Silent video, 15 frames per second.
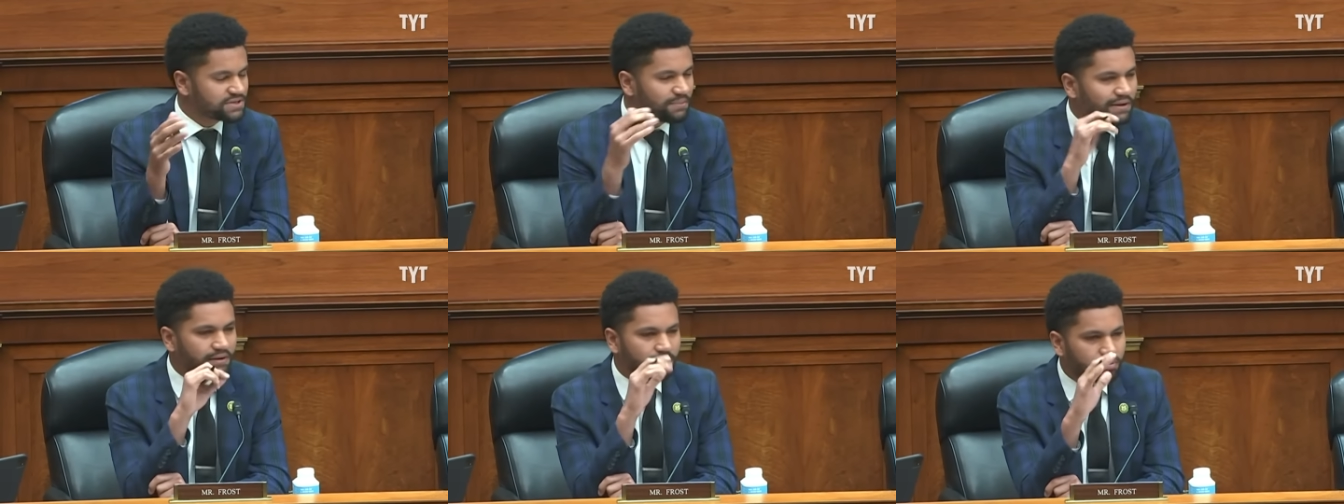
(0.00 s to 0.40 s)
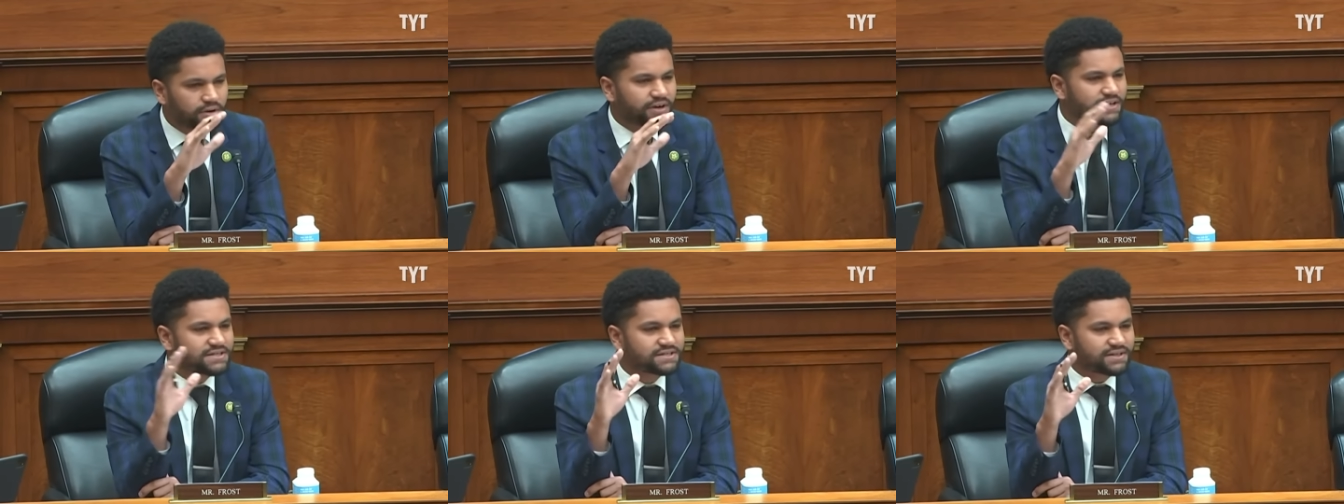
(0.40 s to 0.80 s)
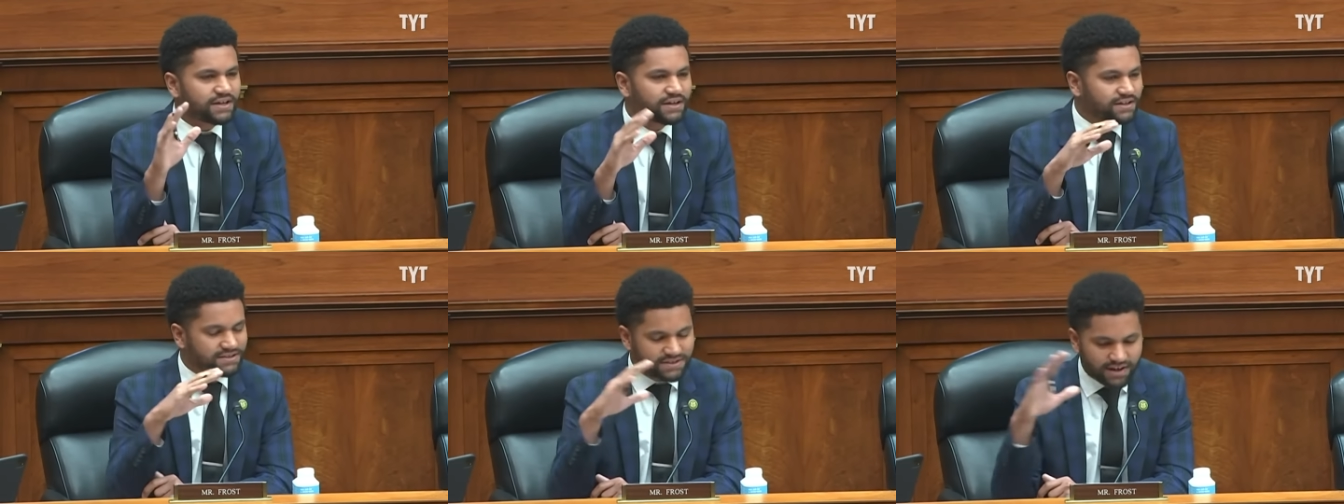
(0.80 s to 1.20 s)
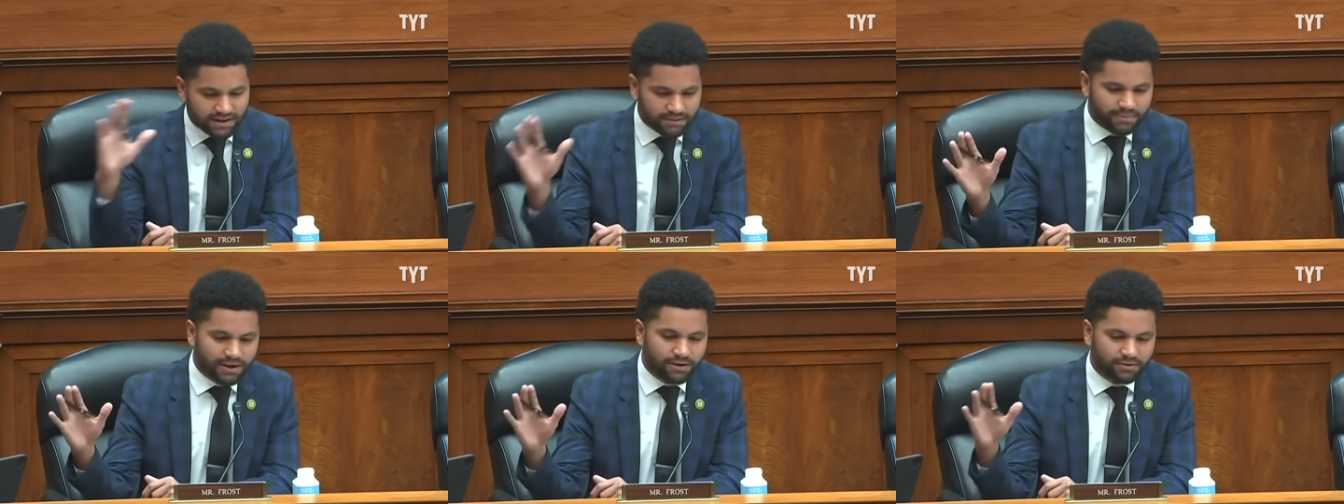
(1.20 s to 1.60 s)
about a brace and it's not
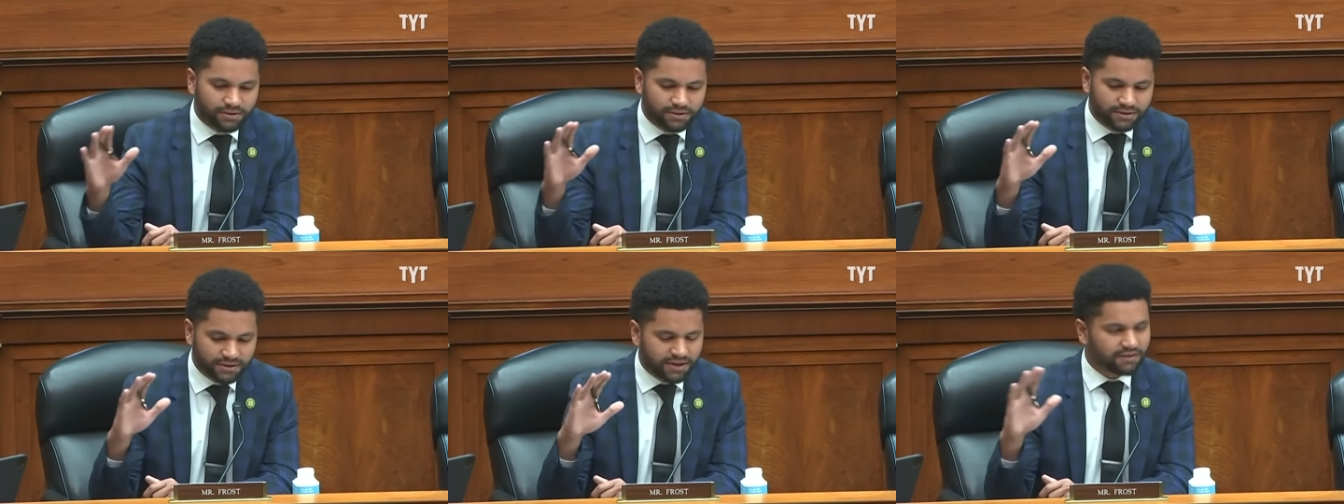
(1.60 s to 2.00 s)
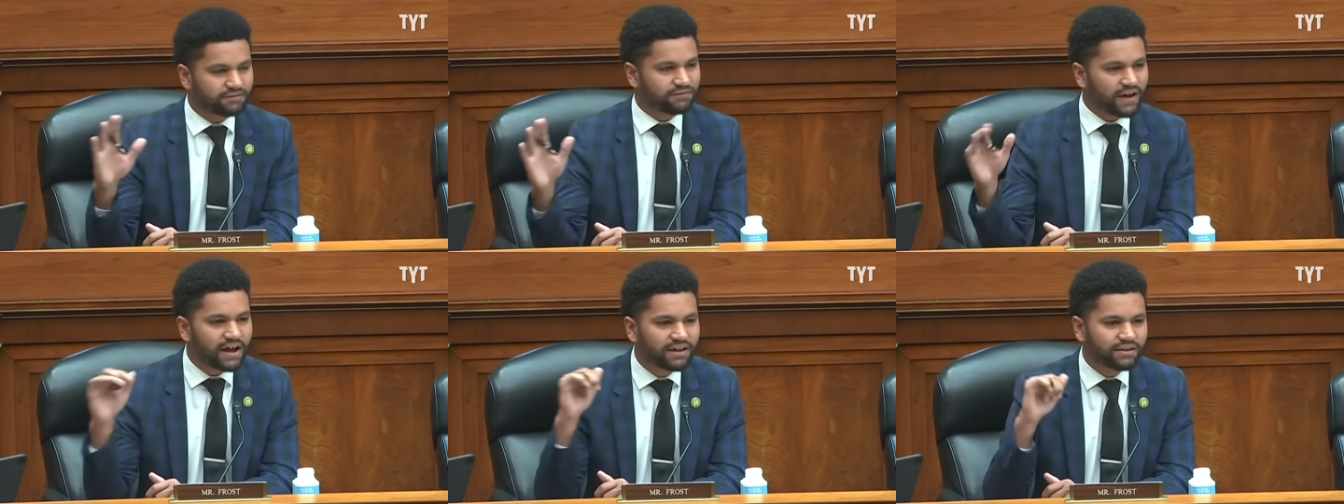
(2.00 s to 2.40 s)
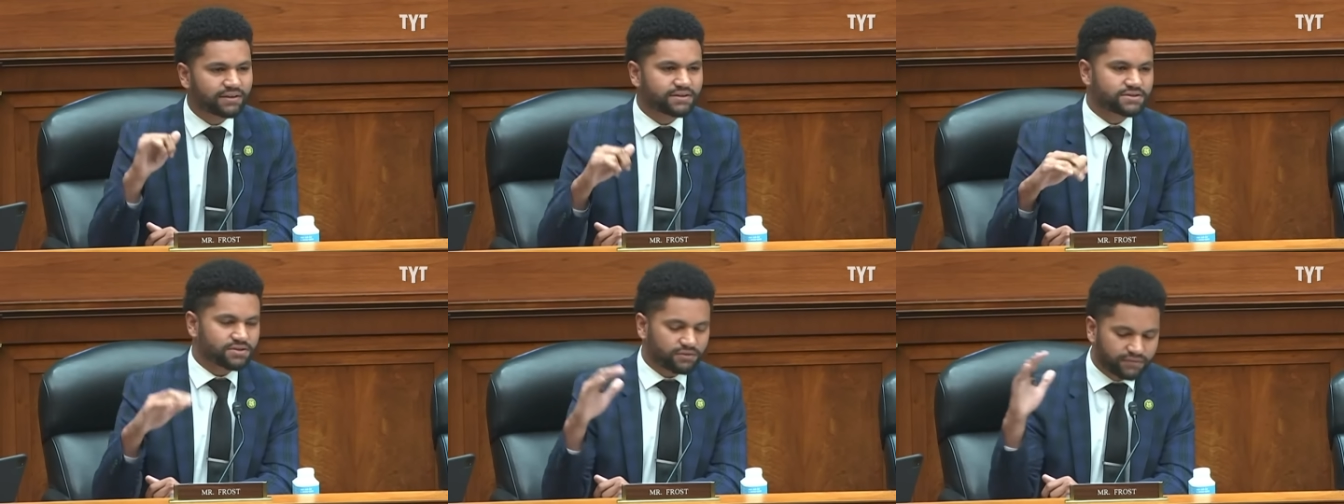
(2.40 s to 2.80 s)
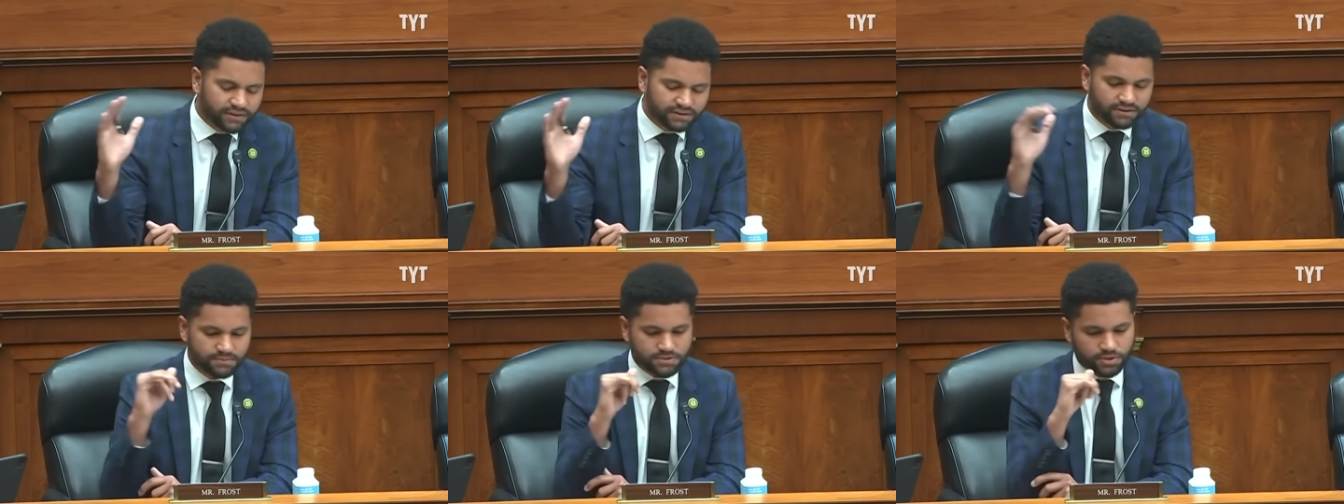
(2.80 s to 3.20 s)
about gun violence or
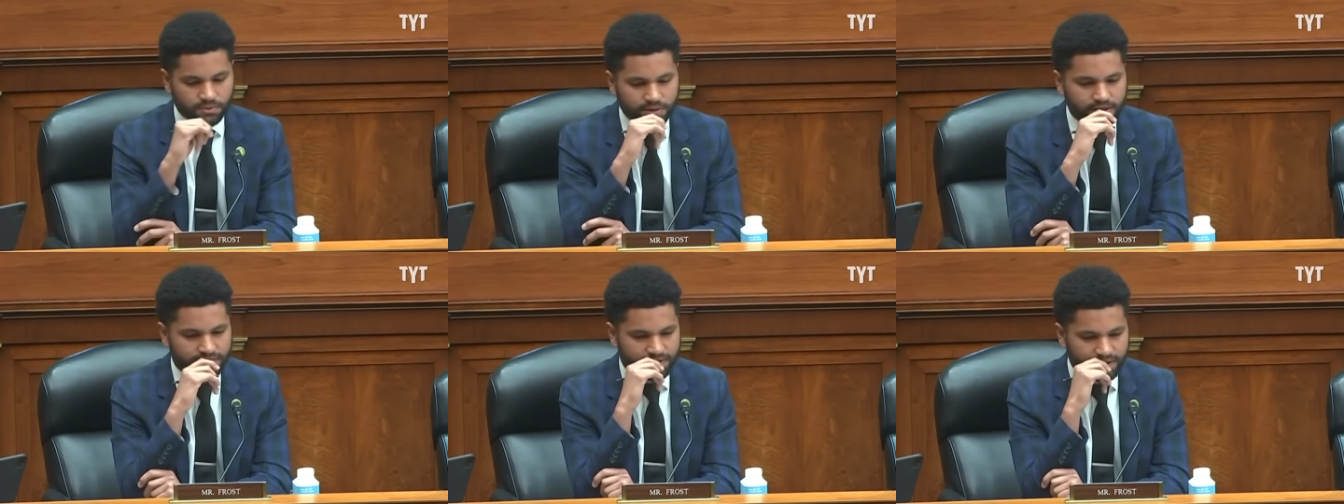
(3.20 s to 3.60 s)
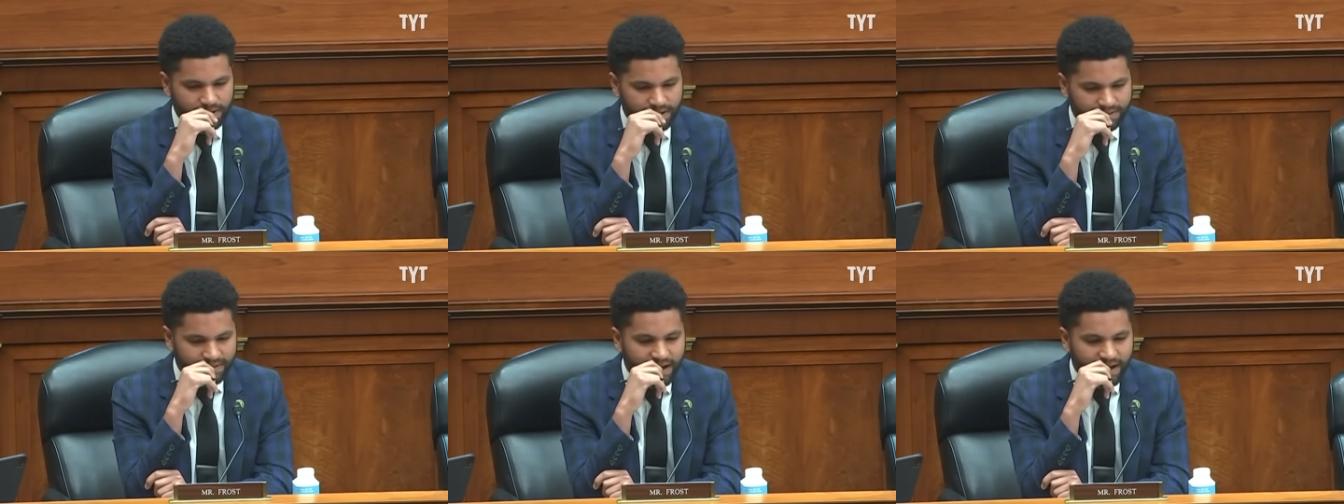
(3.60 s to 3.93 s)
victims or anything like